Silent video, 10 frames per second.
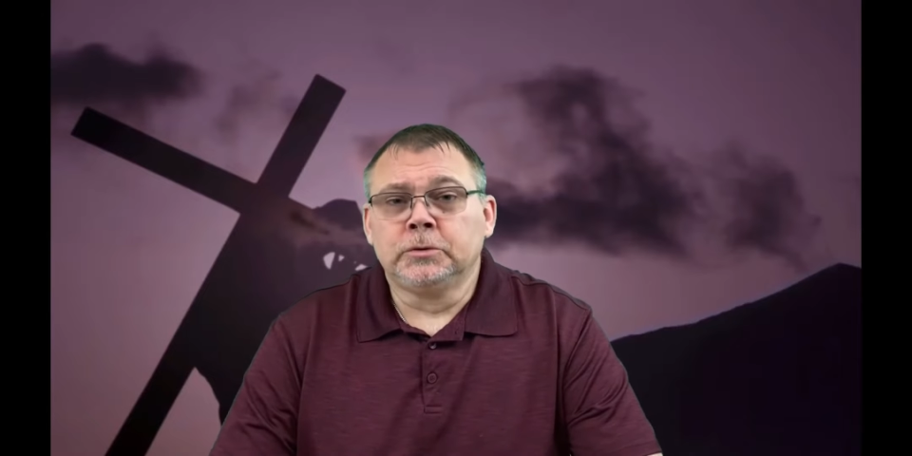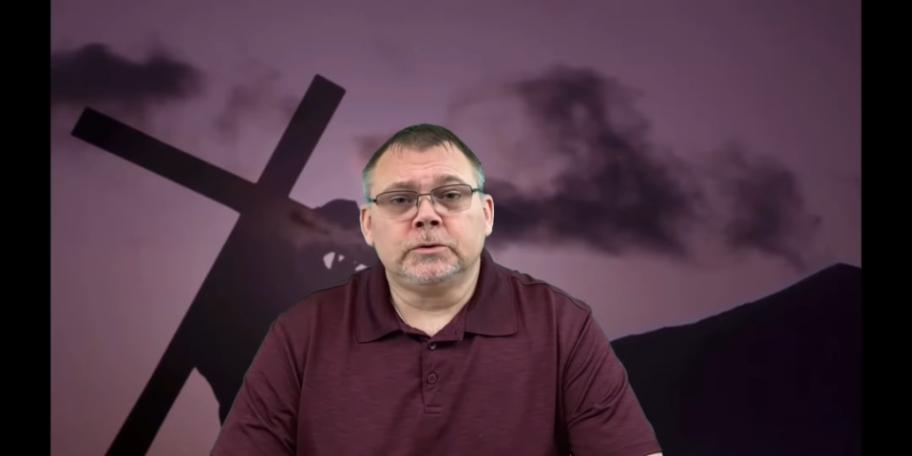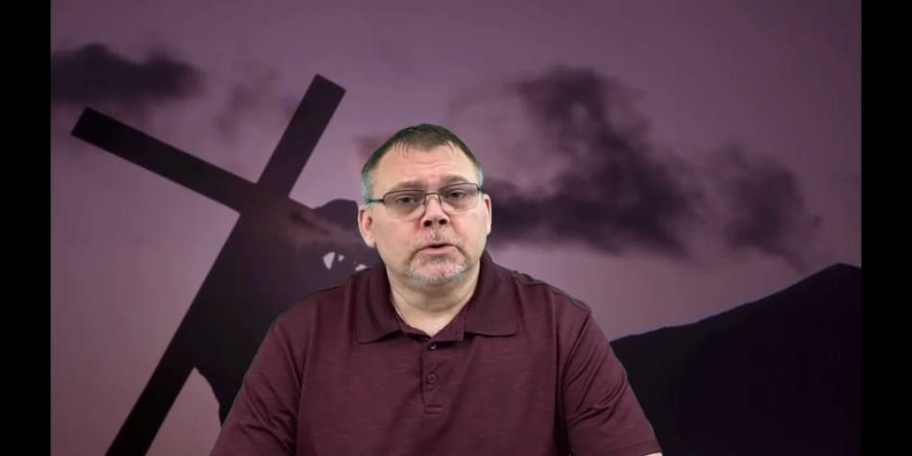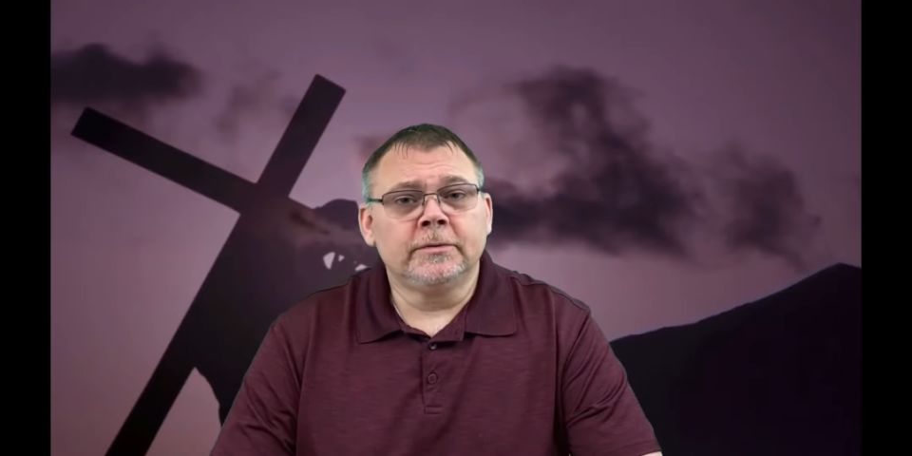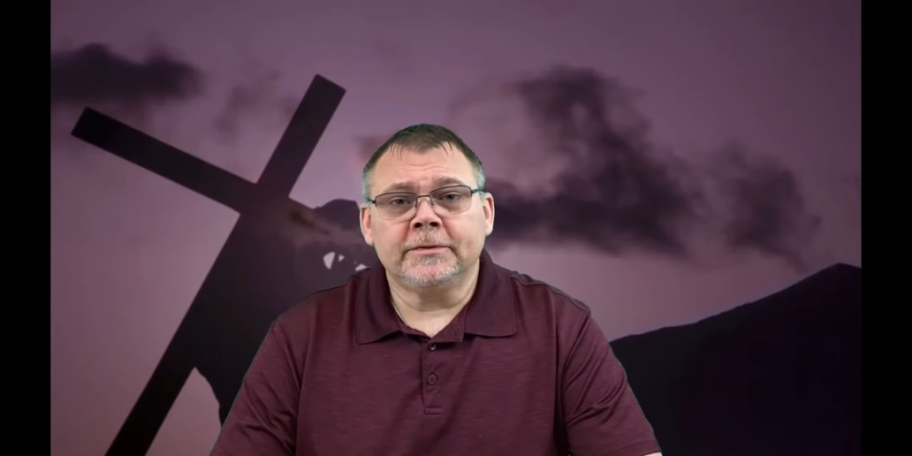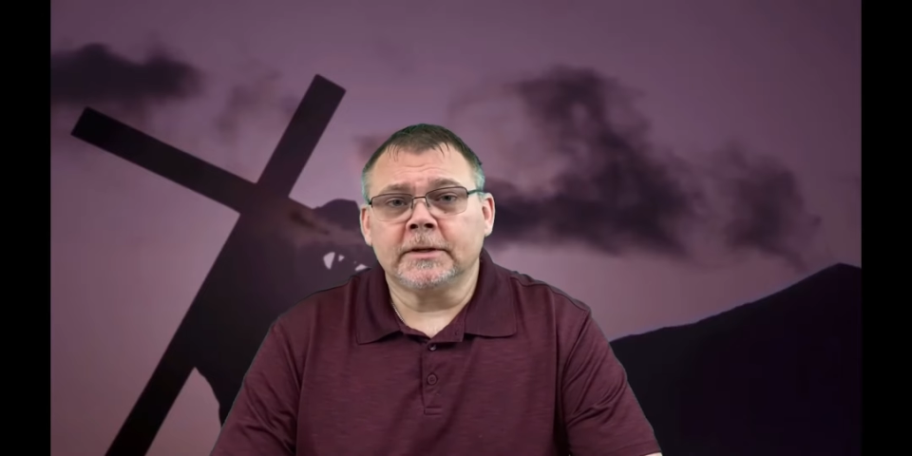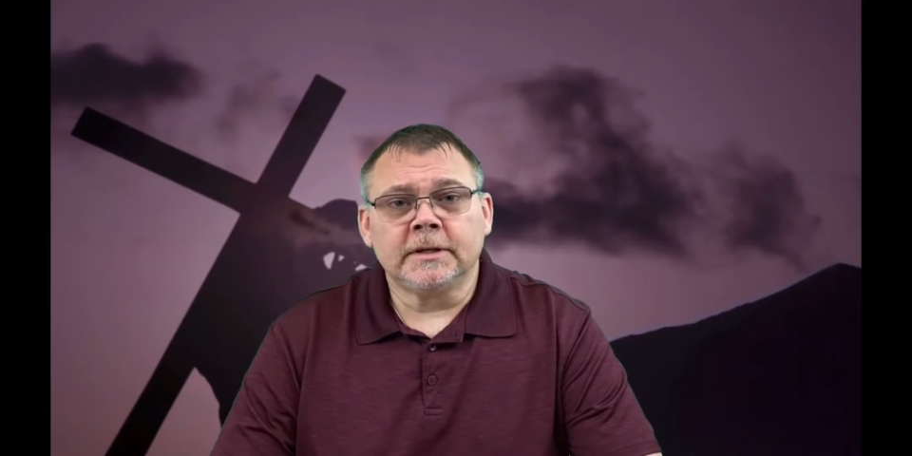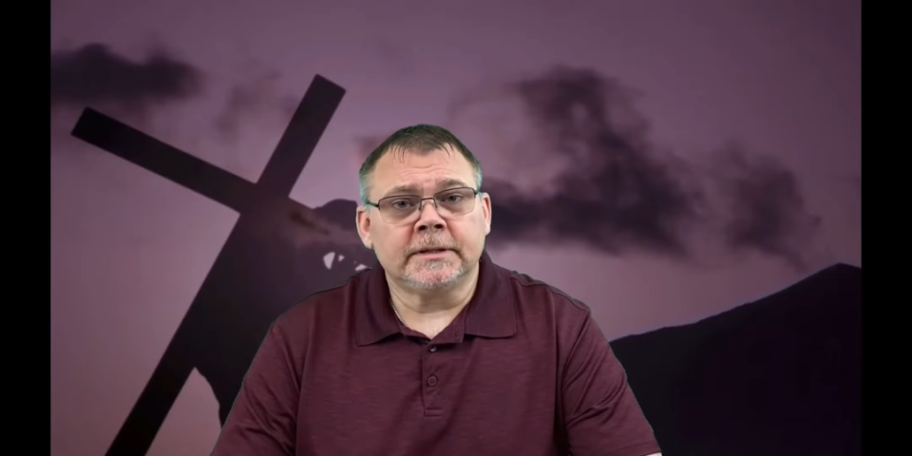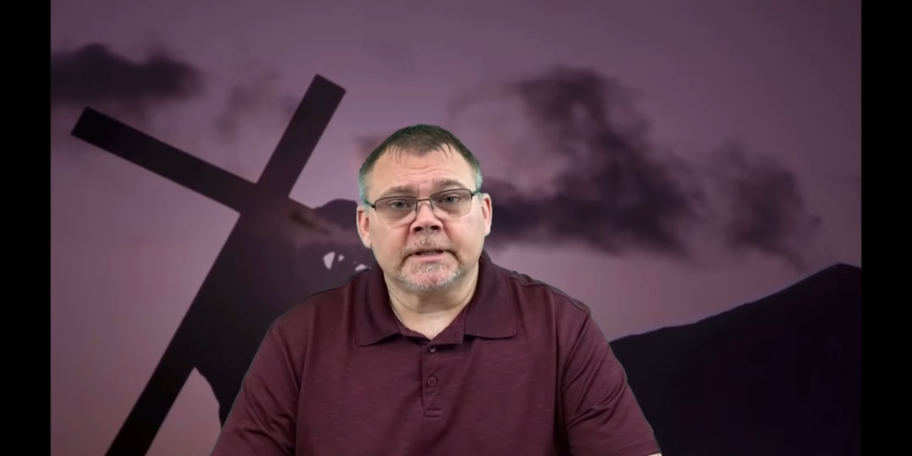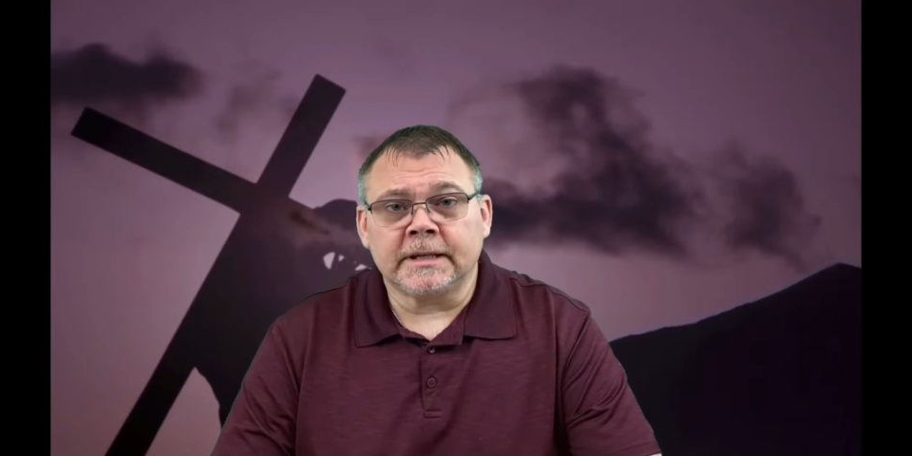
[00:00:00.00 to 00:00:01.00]
you fill
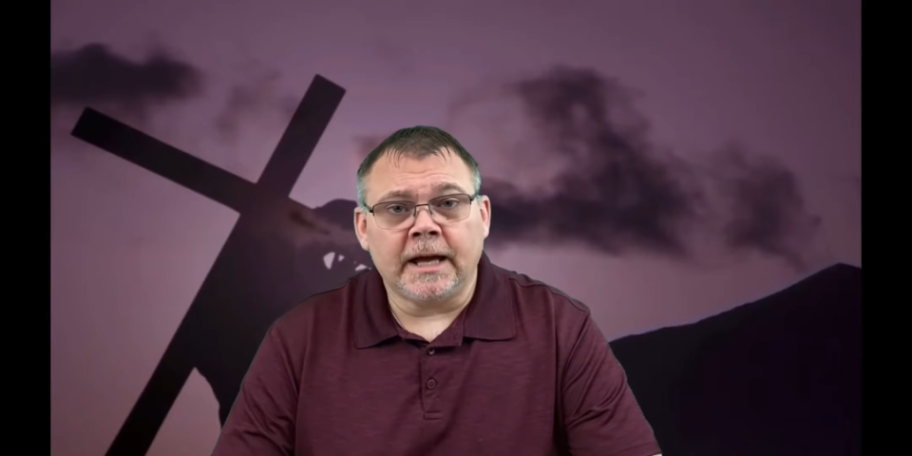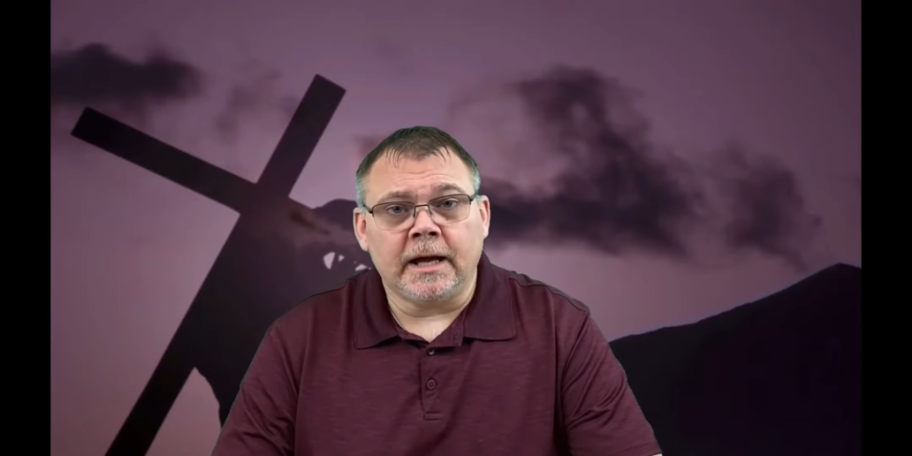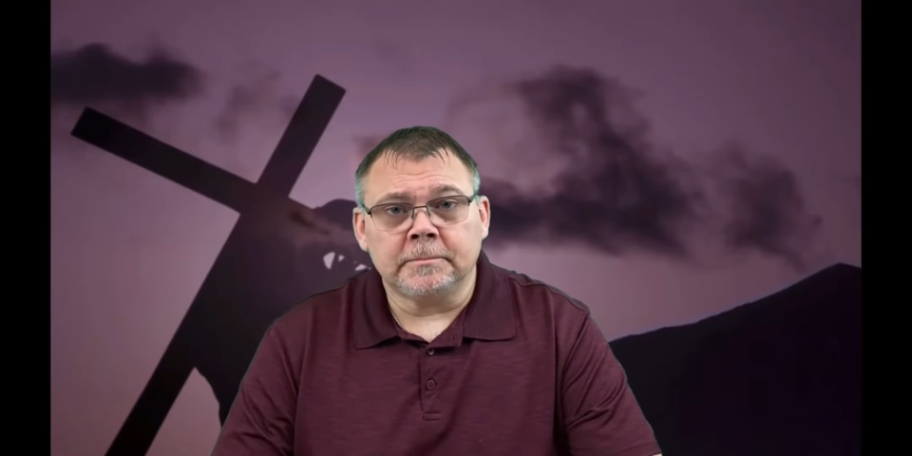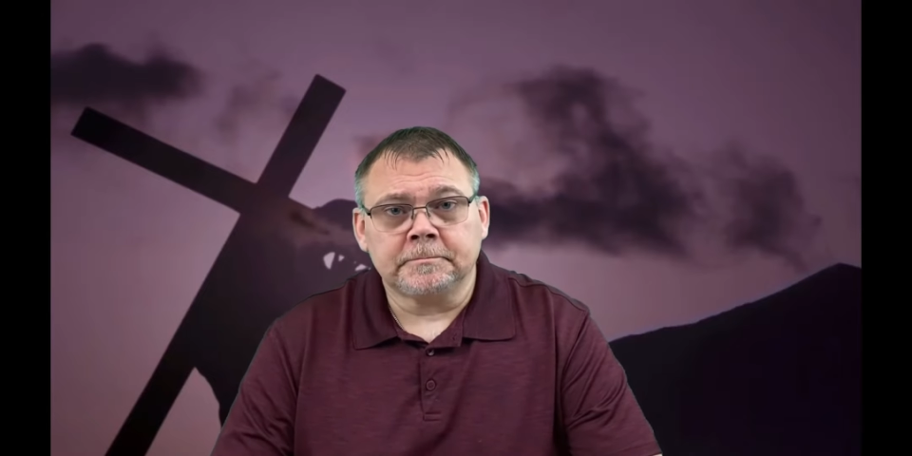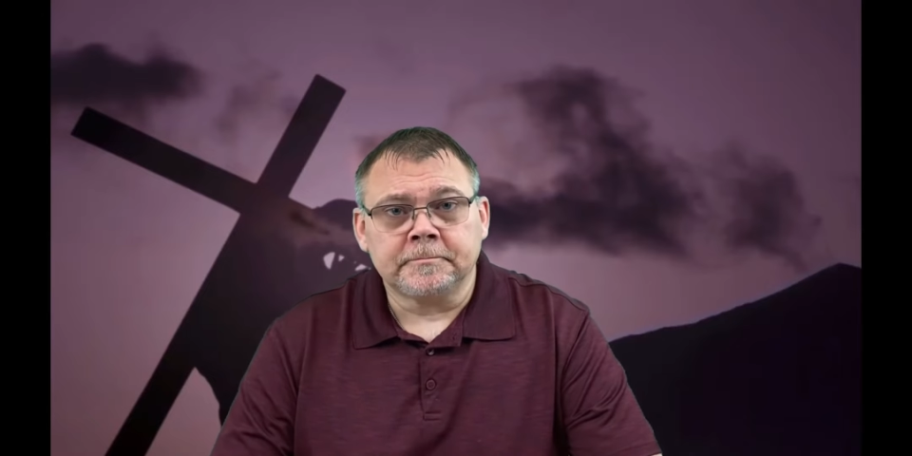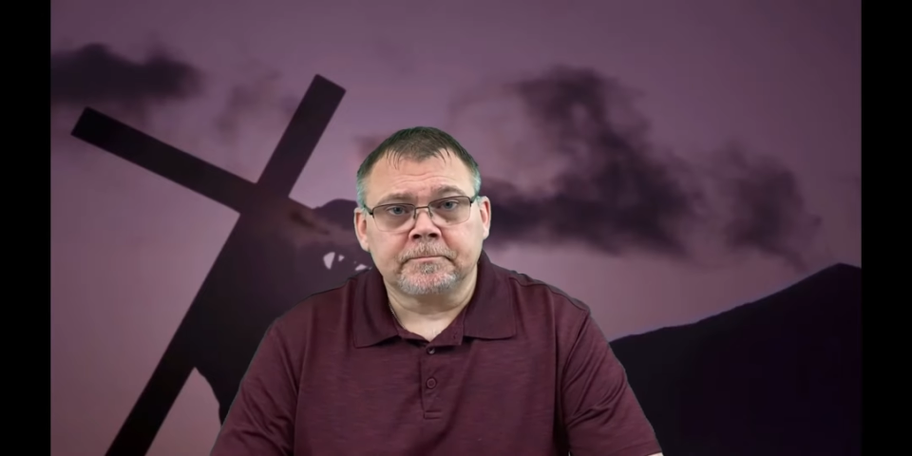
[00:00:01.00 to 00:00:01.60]
in the gap